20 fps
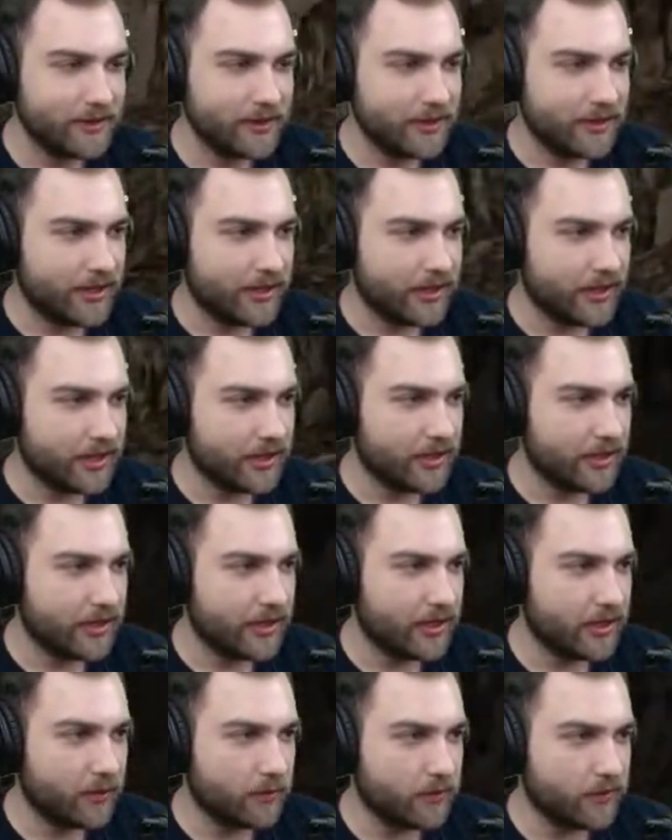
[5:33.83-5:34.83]
And
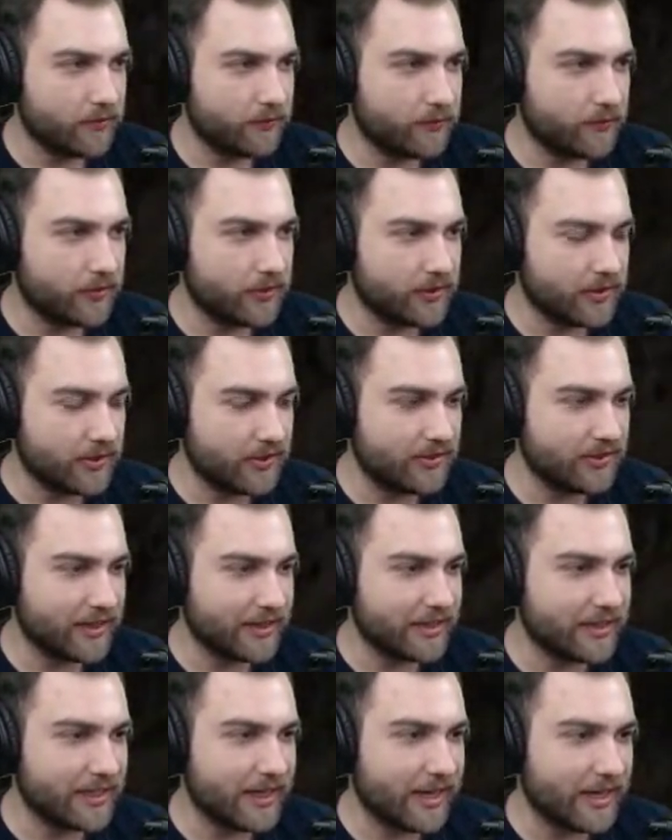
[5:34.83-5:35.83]
this is like
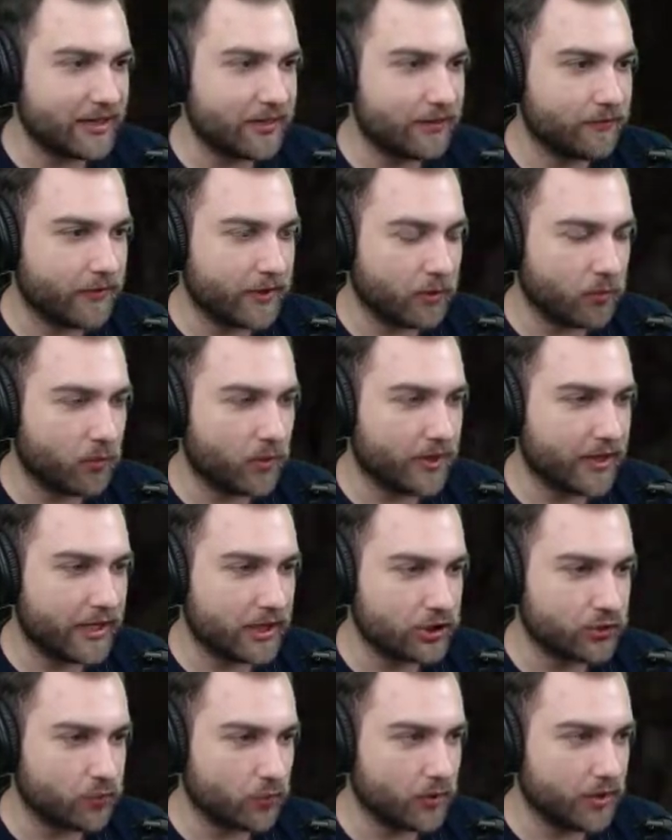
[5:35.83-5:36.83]
the end of like
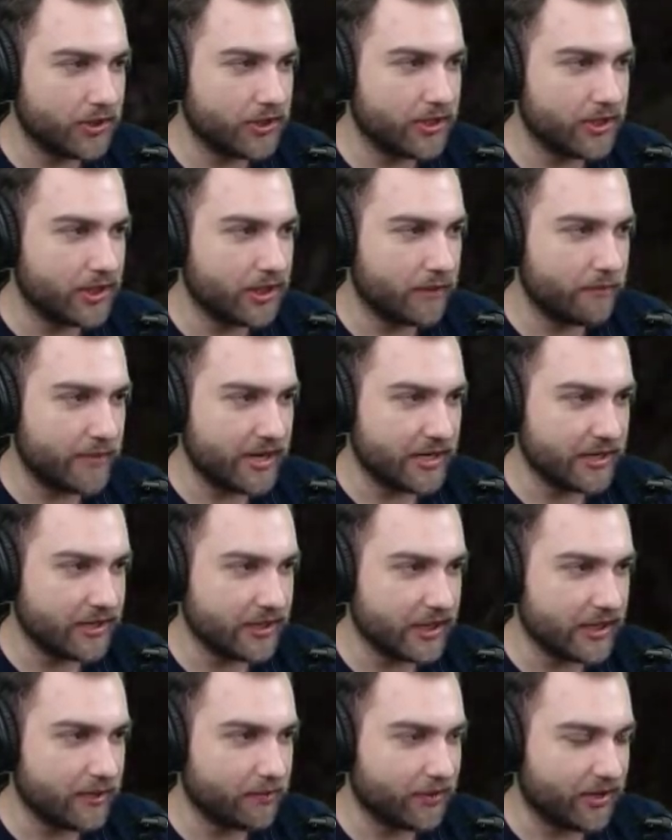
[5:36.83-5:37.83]
1-1 in the main
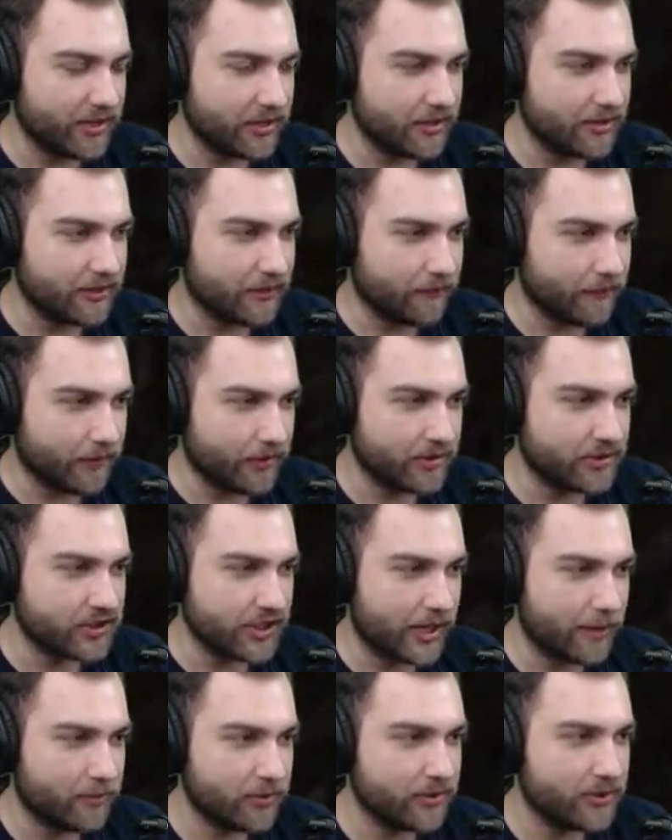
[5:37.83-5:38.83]
game, like the first
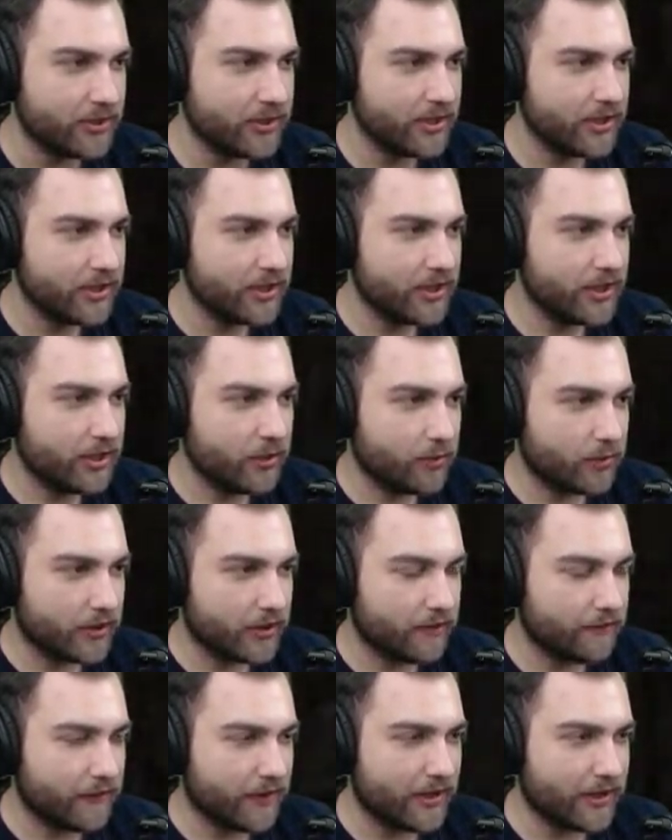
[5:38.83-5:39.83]
chapter. We're gonna
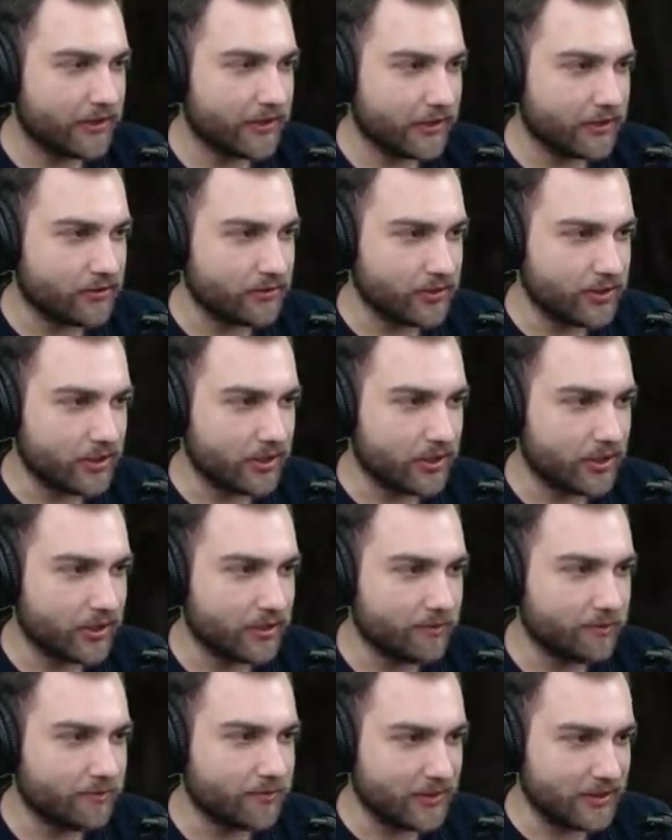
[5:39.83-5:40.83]
find like
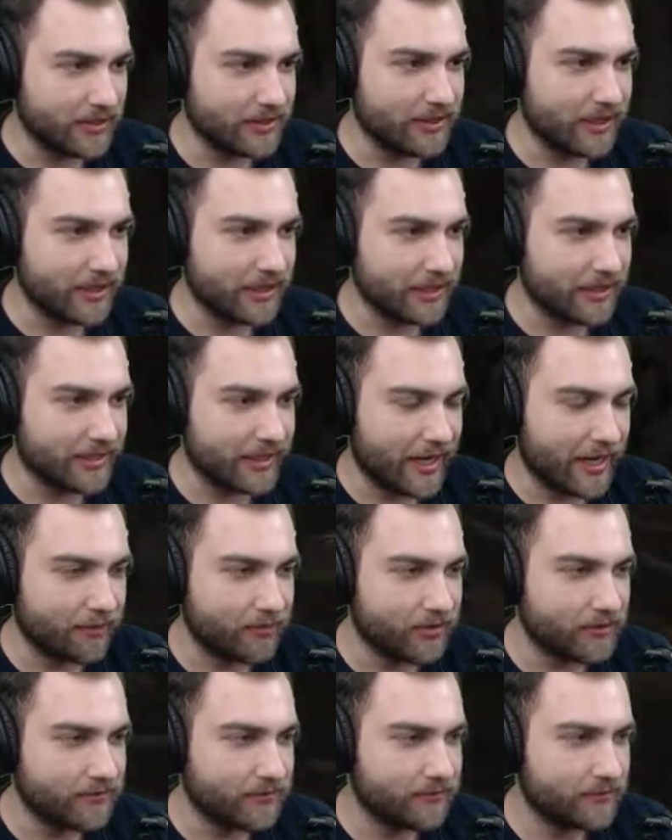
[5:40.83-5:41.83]
Leon being taken
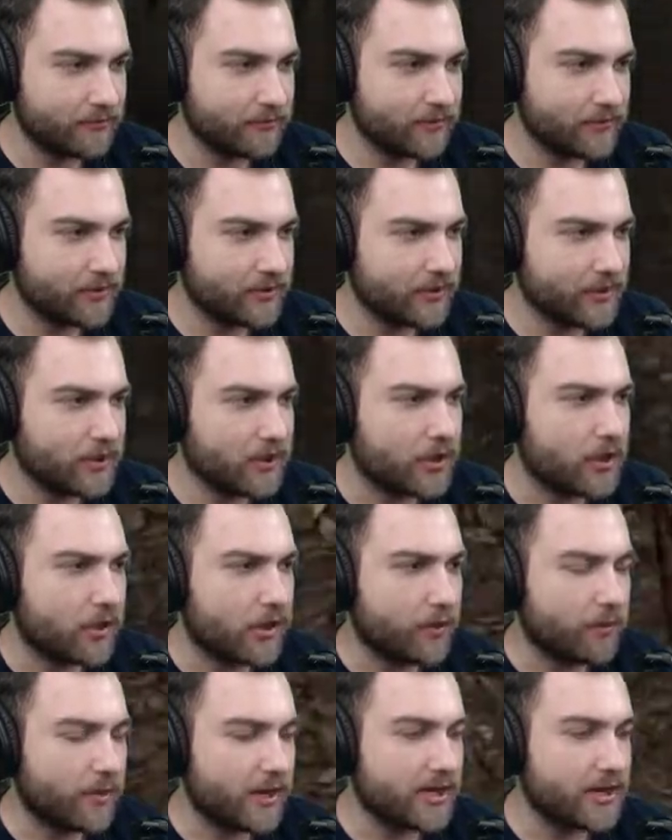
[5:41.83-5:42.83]
captive. All
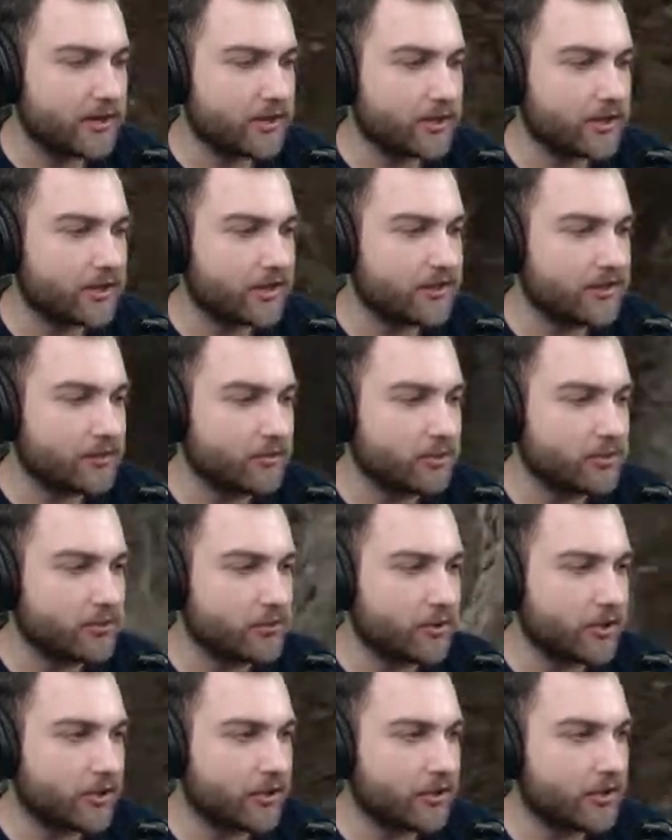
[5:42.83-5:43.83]
right here, you're gonna see me do
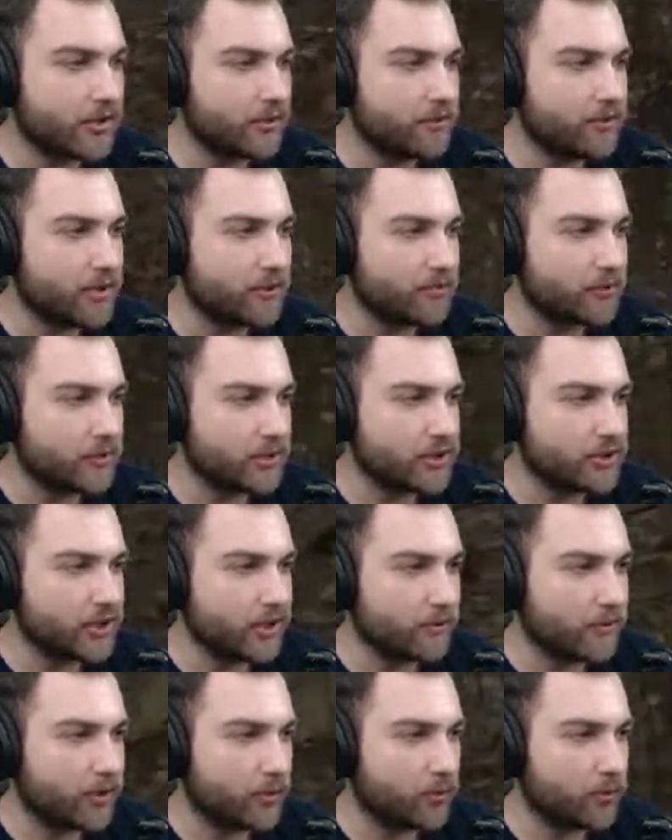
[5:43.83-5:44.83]
another manipulation. I'm
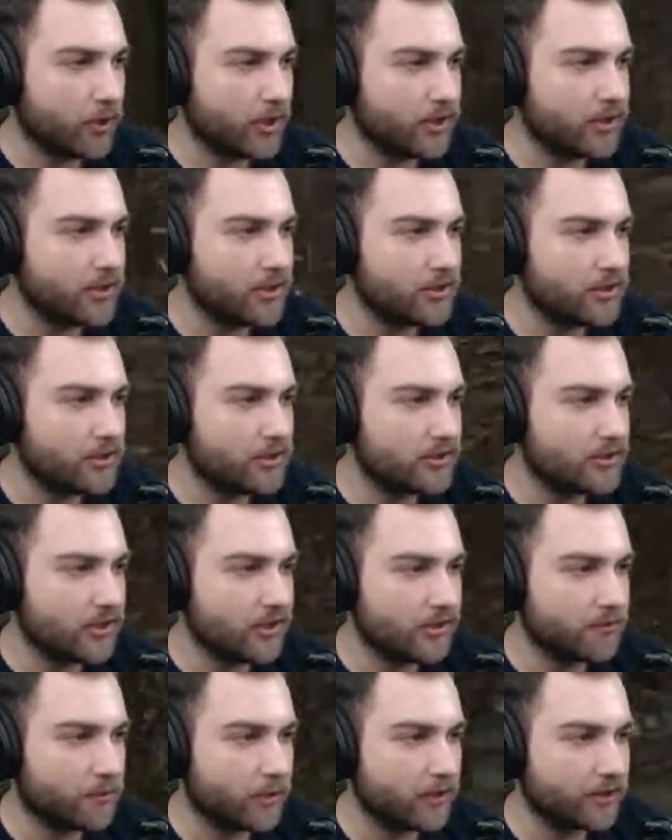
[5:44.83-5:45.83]
gonna run to
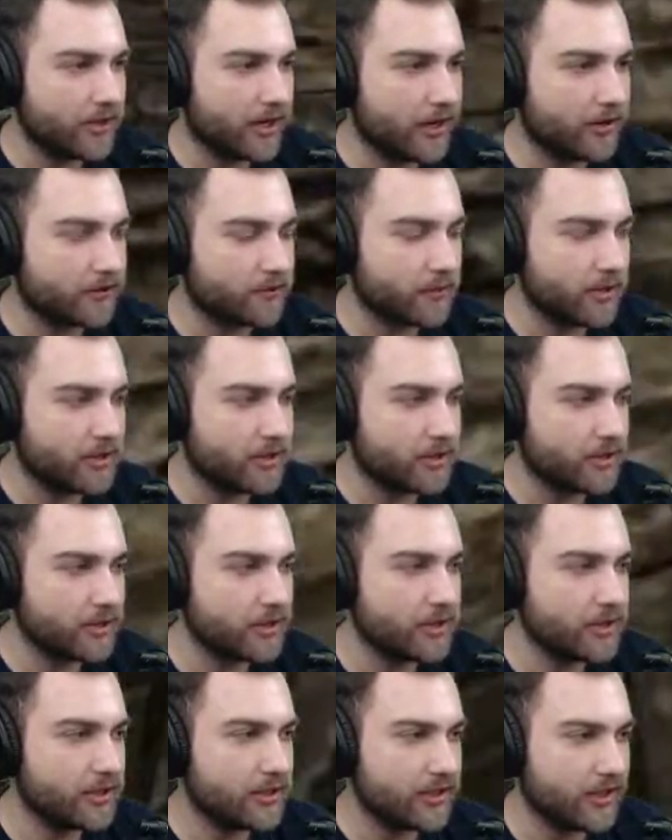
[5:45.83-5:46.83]
this part of the house right
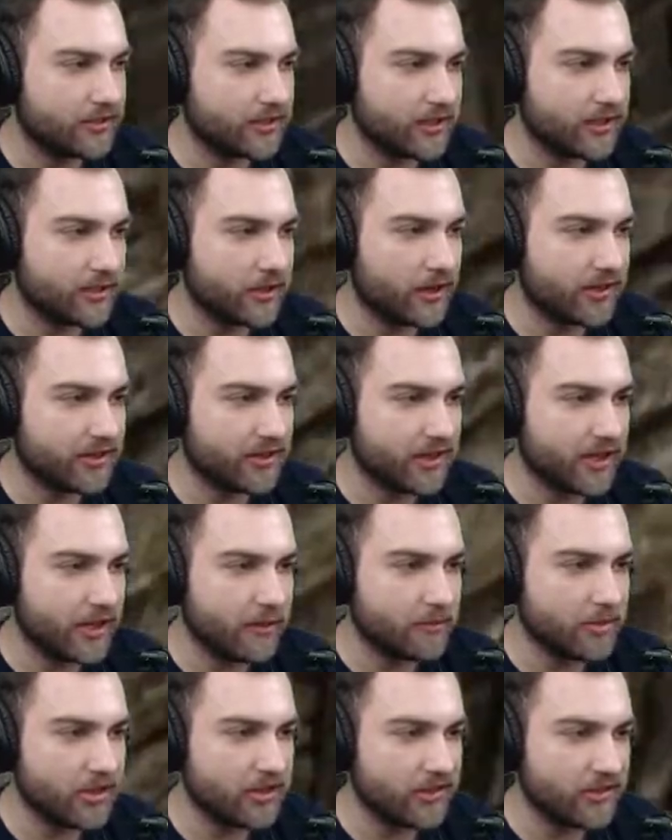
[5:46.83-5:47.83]
here. That's gonna cause an
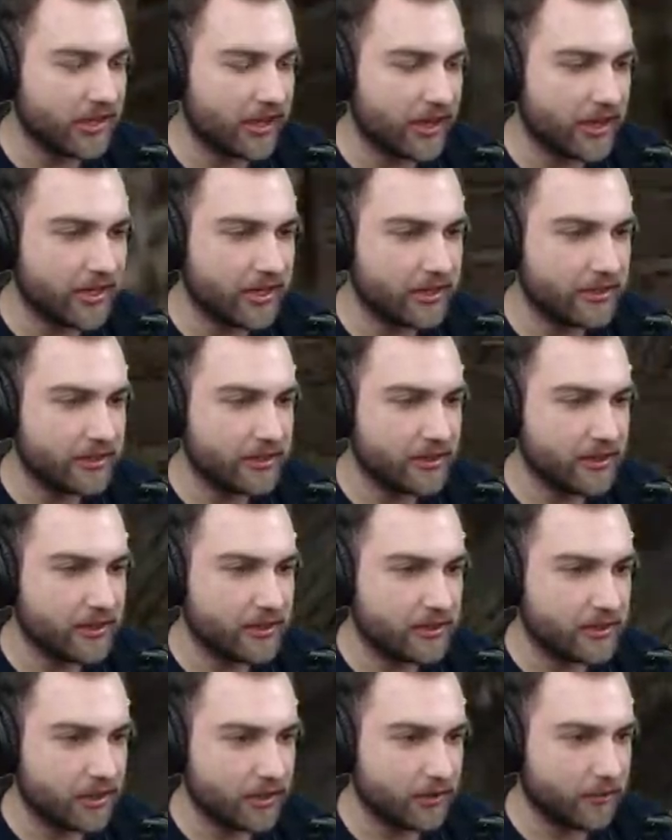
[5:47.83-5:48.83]
enemy inside
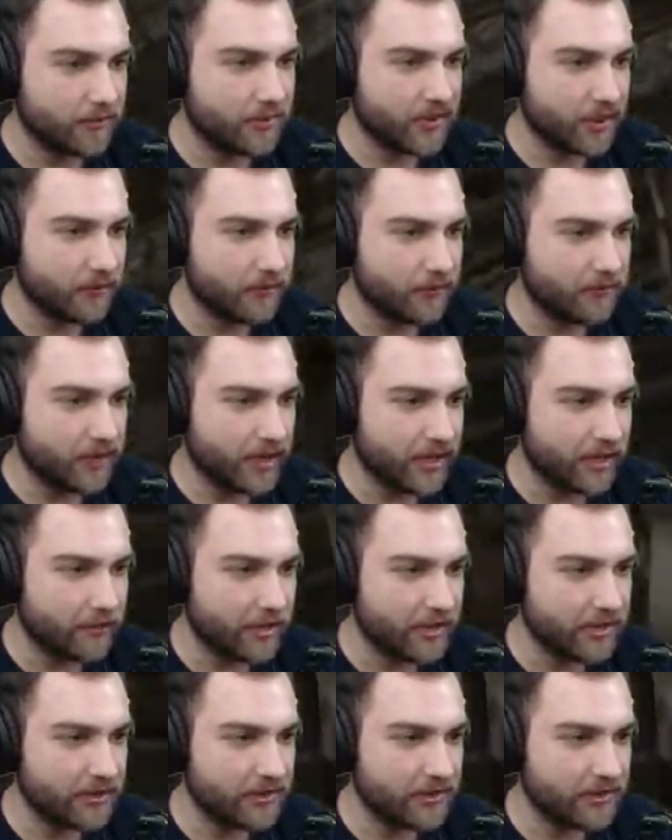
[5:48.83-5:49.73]
kill himself with dynamite.